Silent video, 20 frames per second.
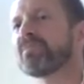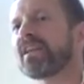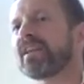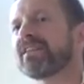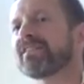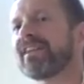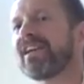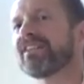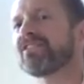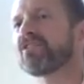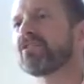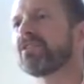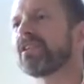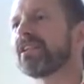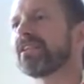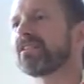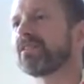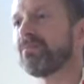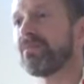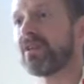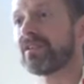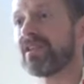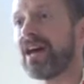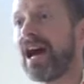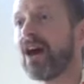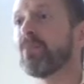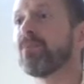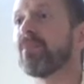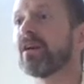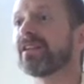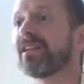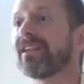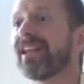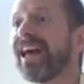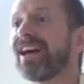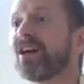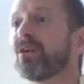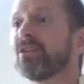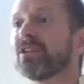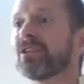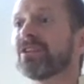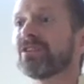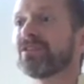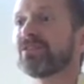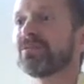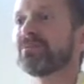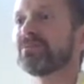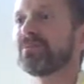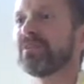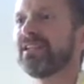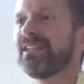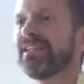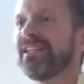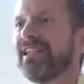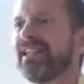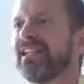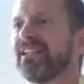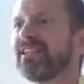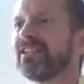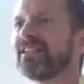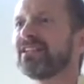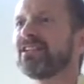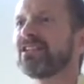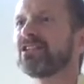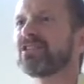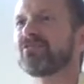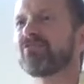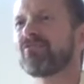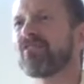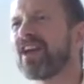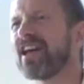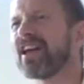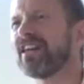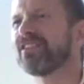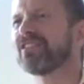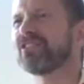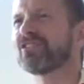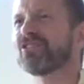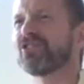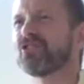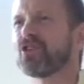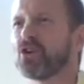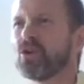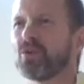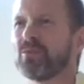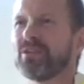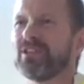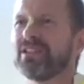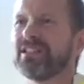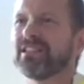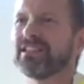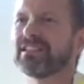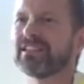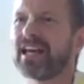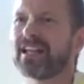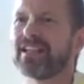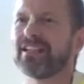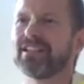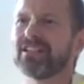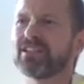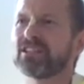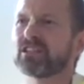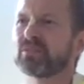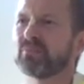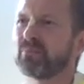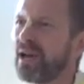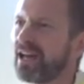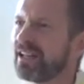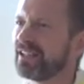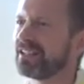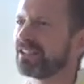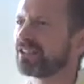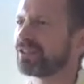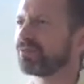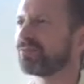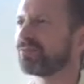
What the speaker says: Sanskrit is our mother language, English, French, German, Italian, Spanish,